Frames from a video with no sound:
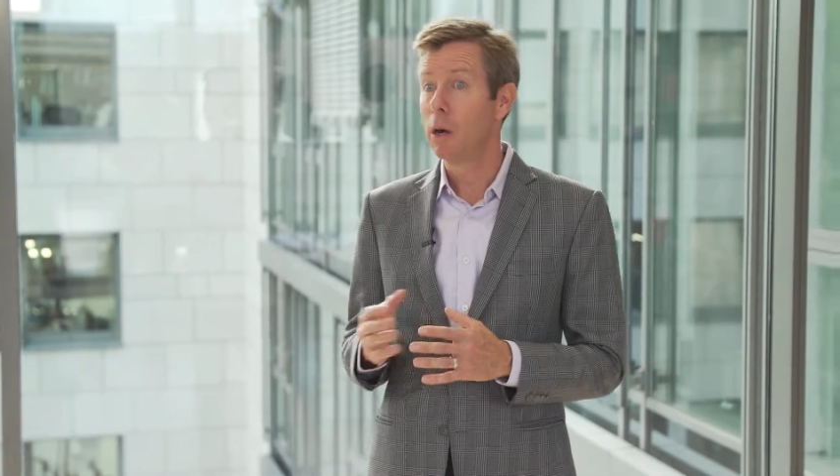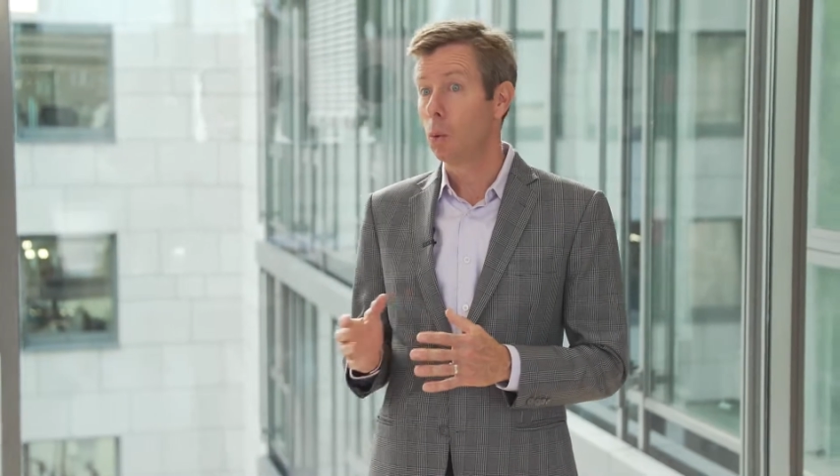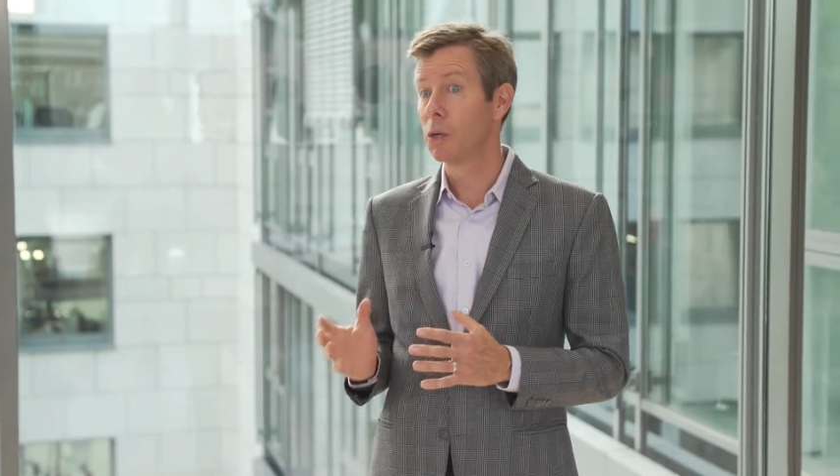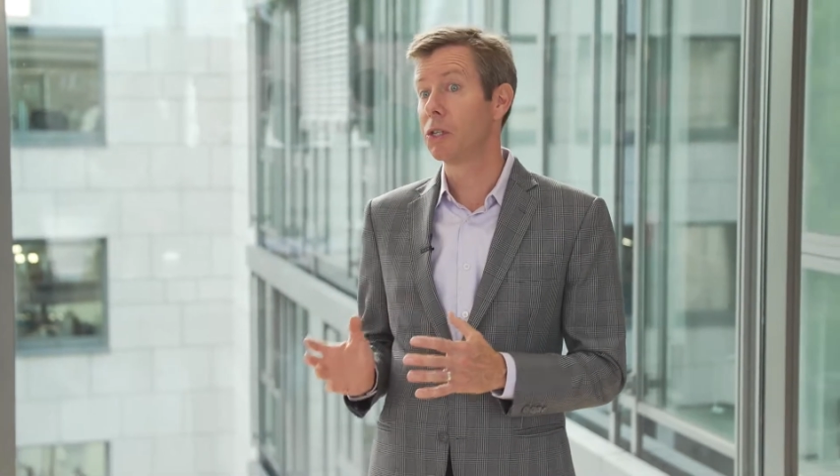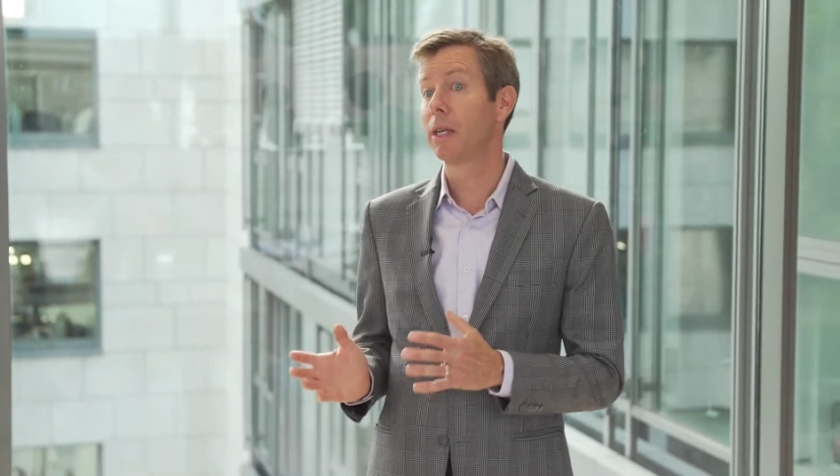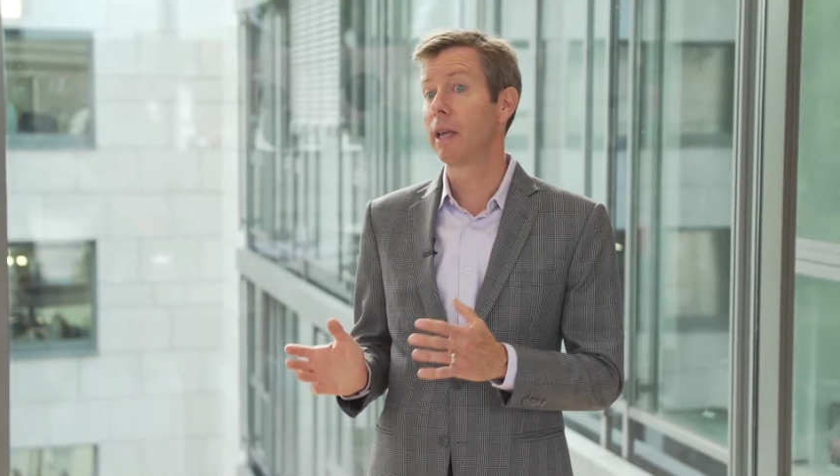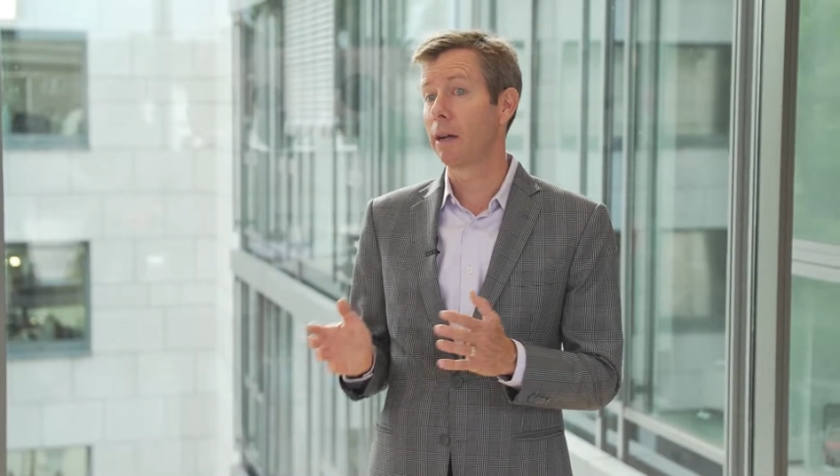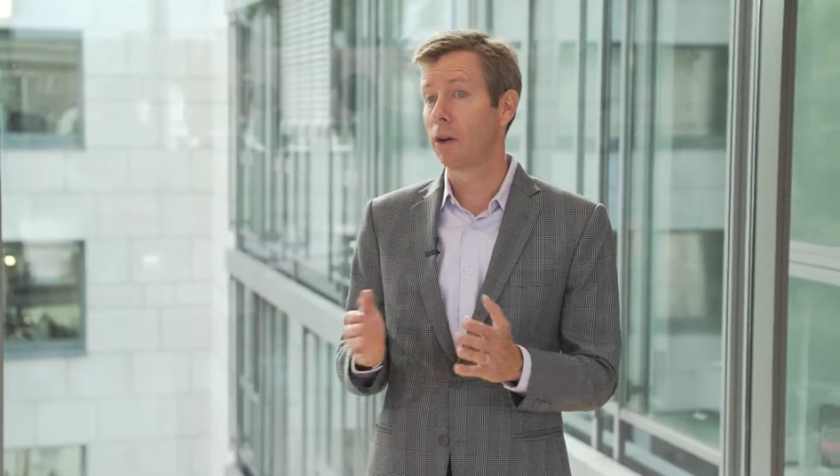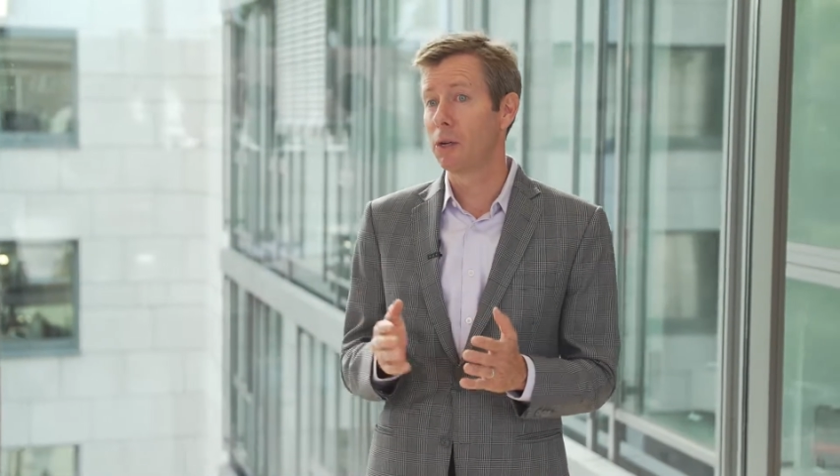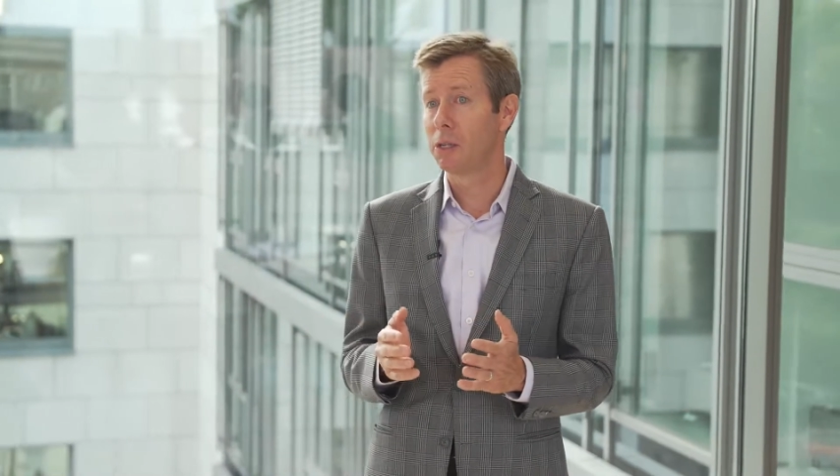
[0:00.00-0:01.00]
We're seeing that
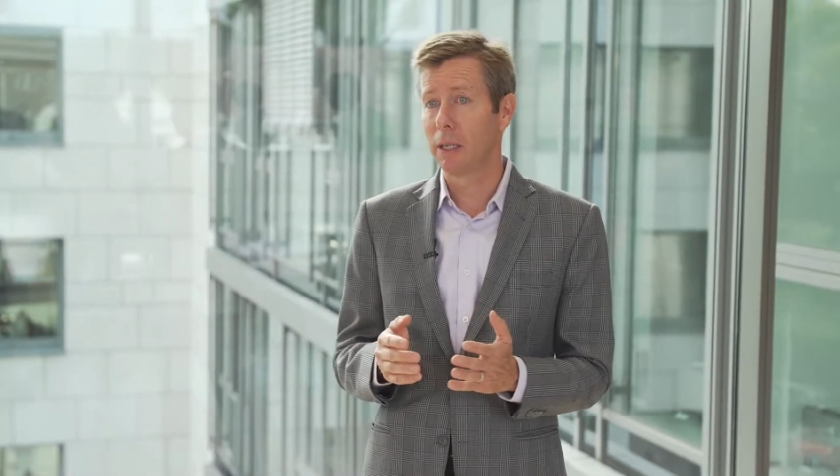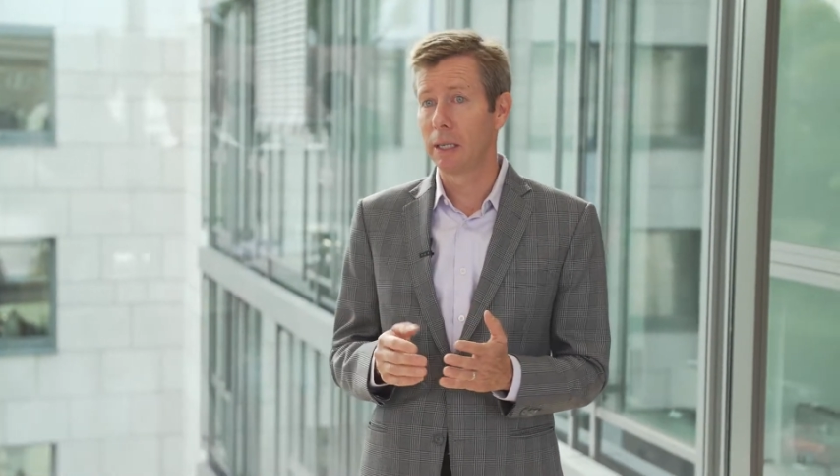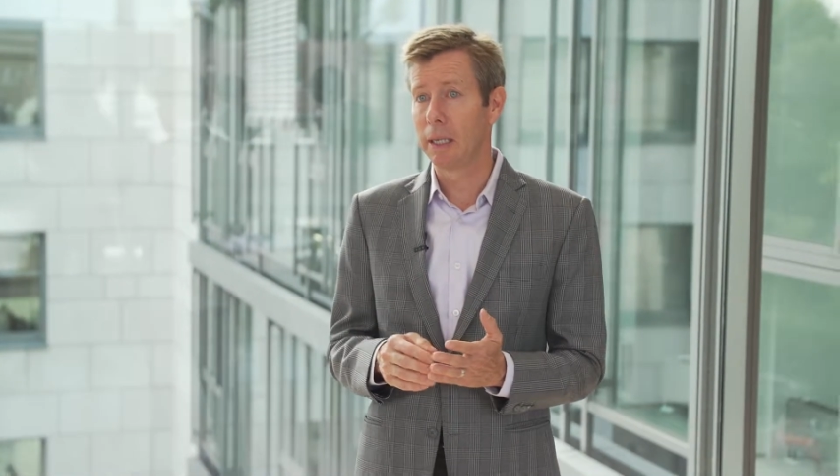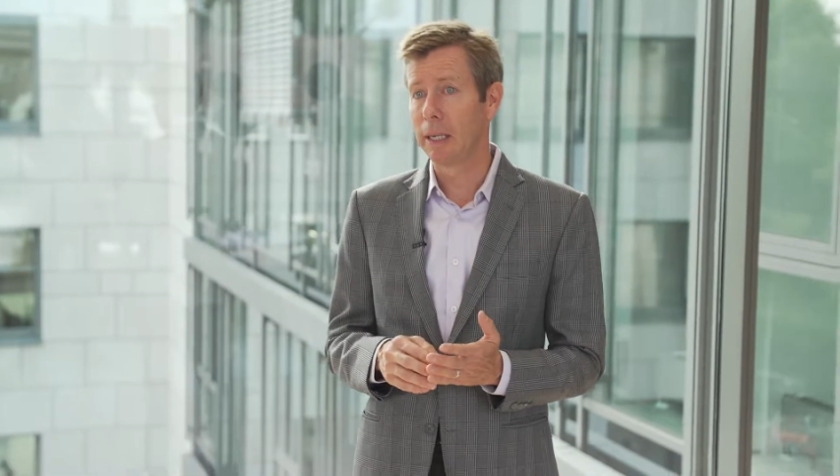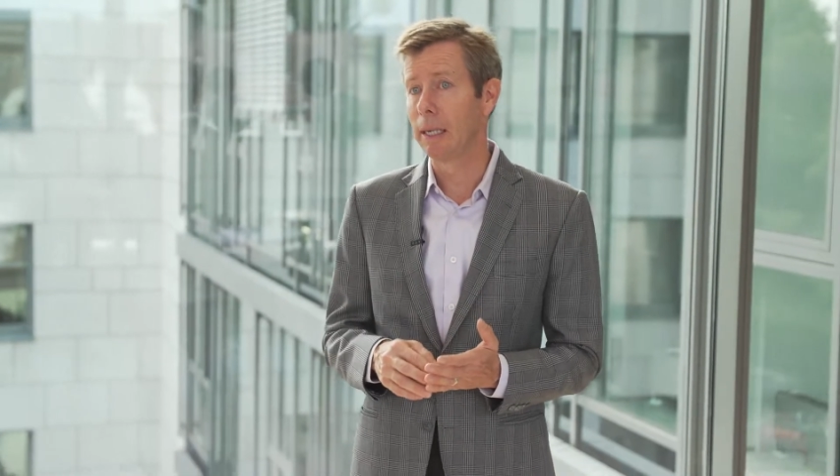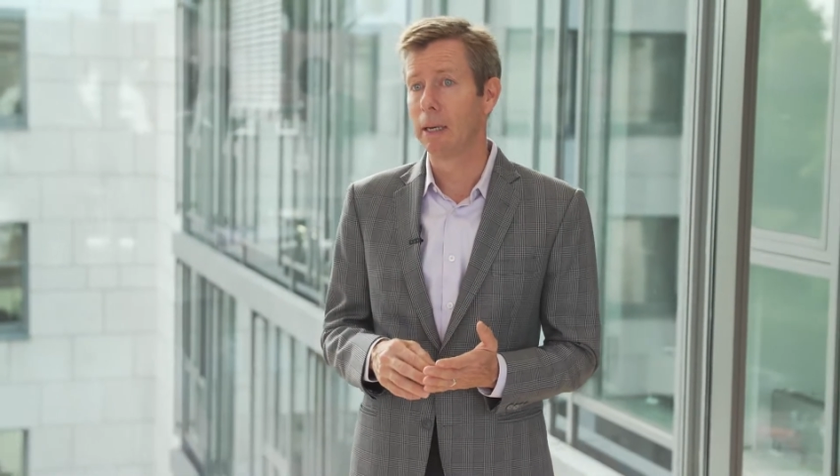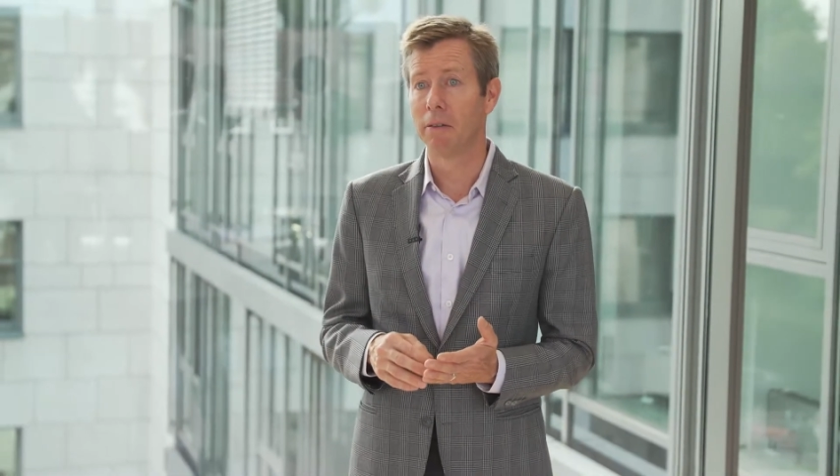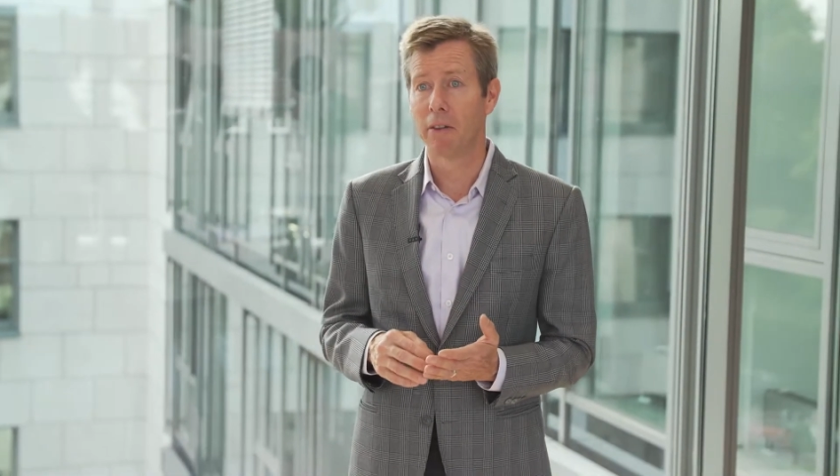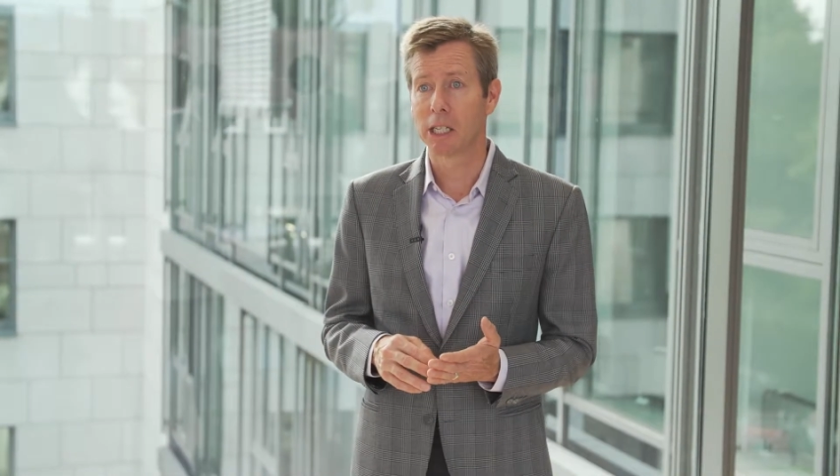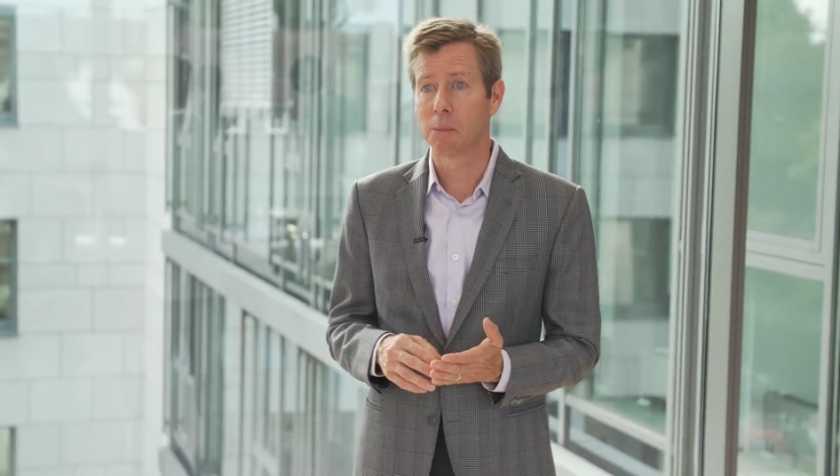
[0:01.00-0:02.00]
increasingly in
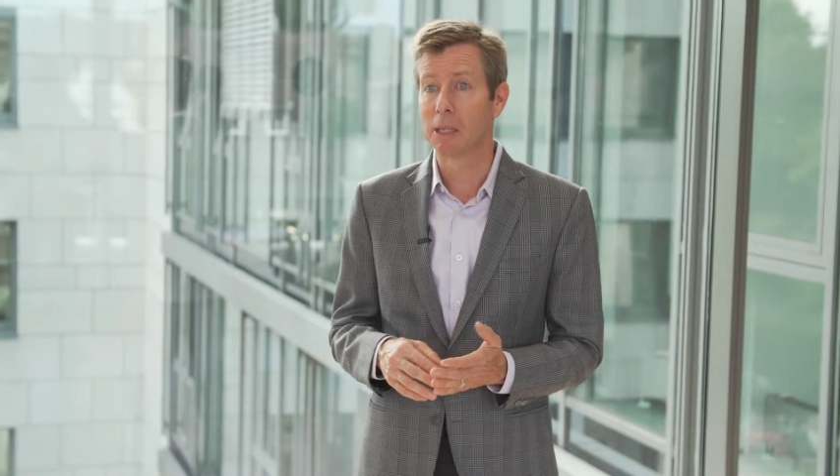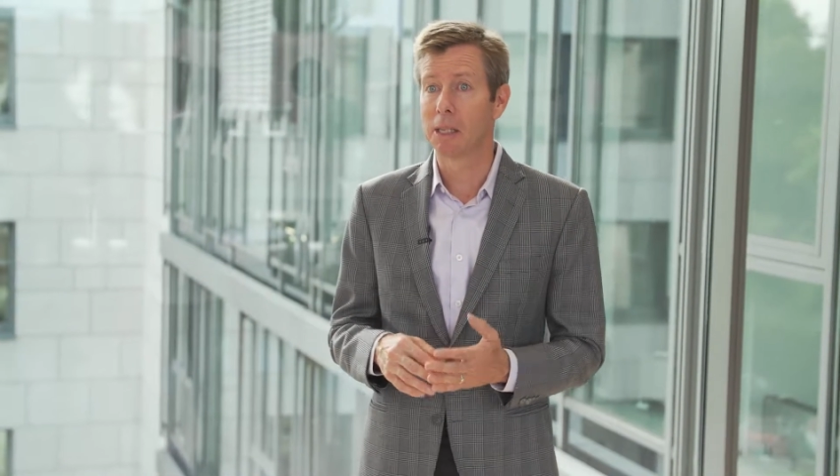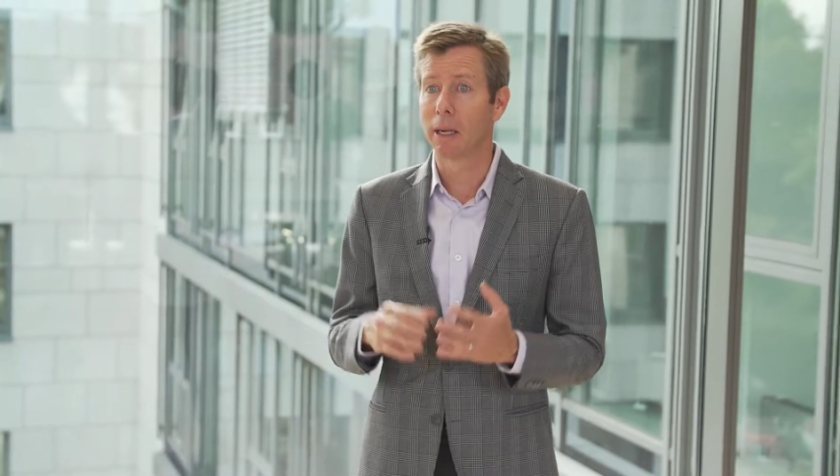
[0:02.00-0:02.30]
investments